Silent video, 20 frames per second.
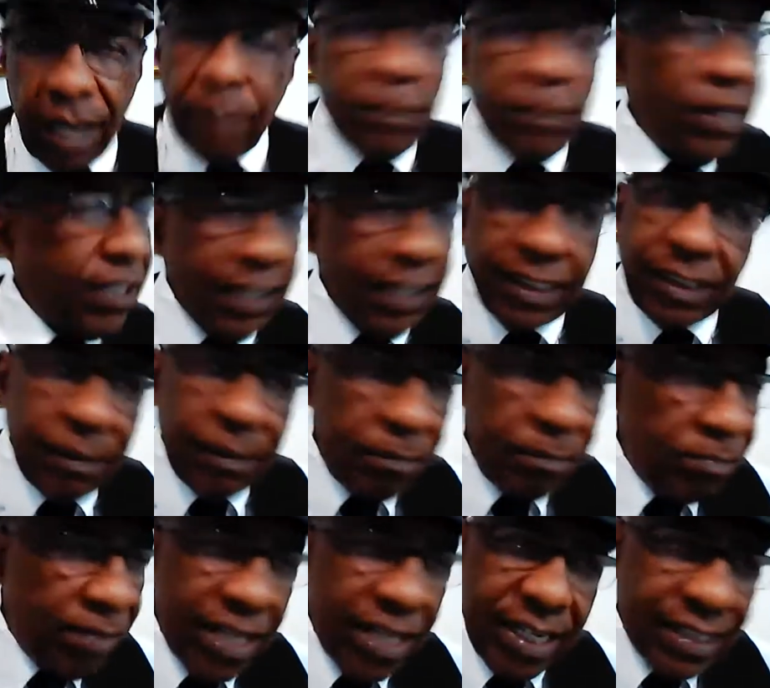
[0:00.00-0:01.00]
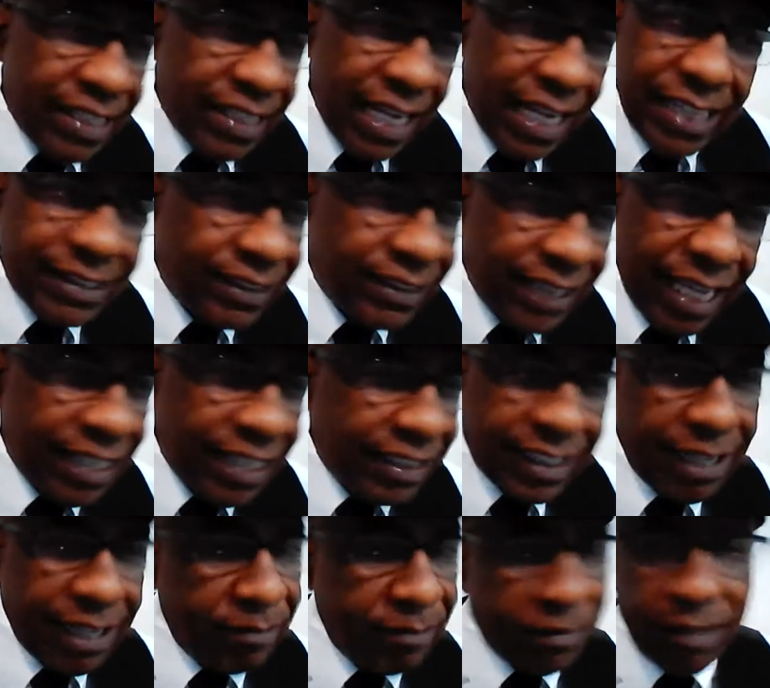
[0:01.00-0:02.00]
because the minute they say
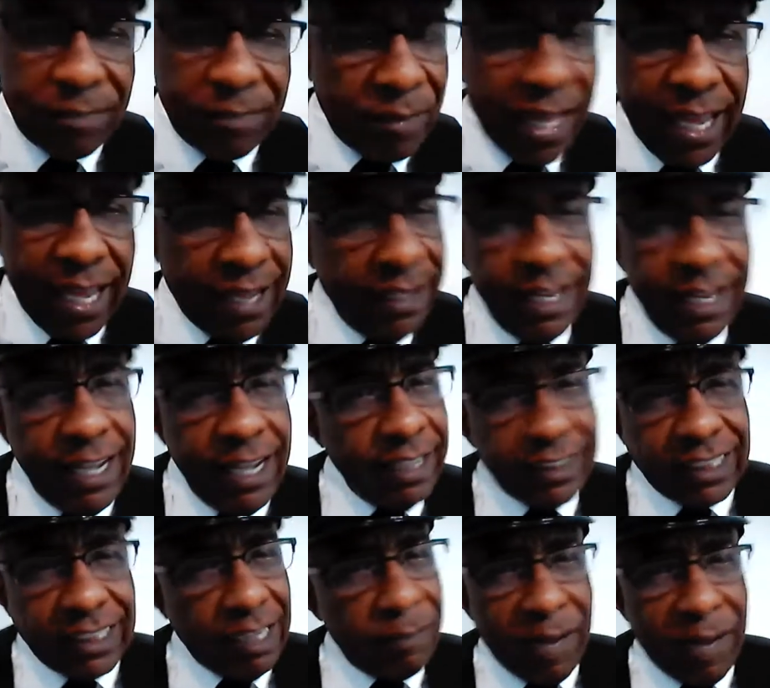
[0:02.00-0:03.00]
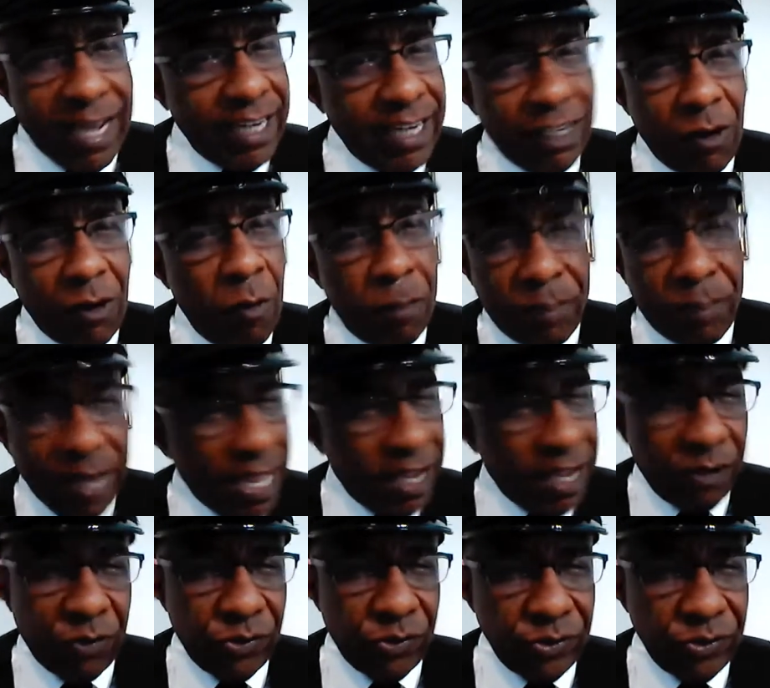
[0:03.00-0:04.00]
something, man, somebody gonna
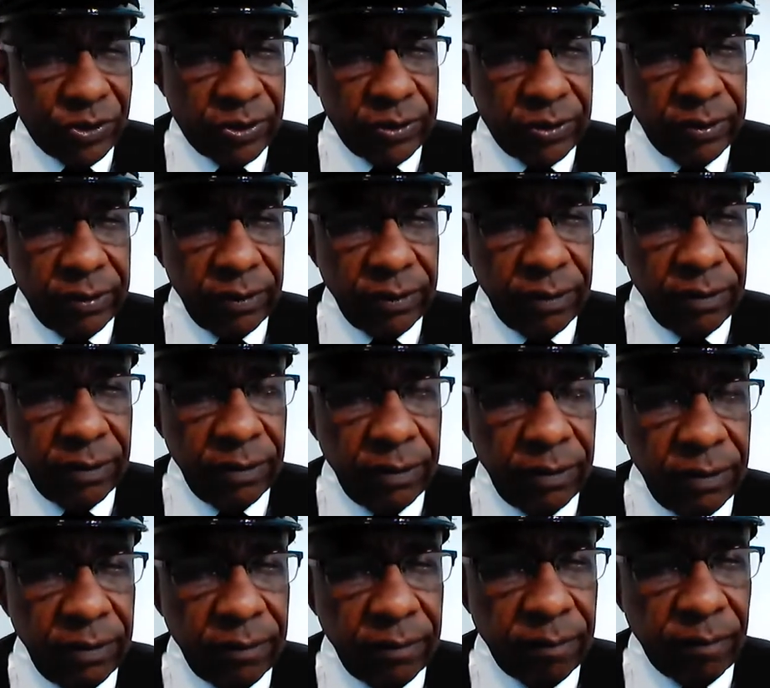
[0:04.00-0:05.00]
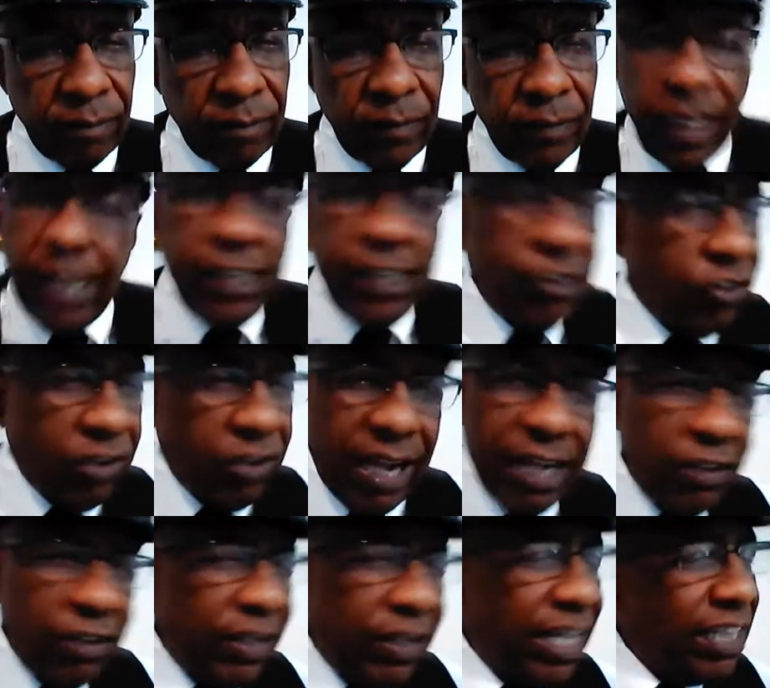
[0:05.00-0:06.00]
pounce and try
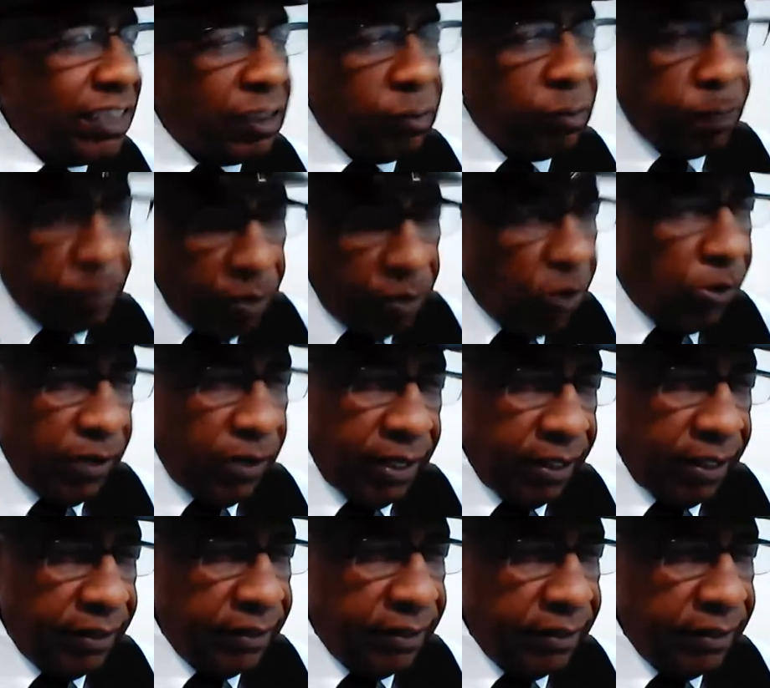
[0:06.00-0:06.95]
to exploit.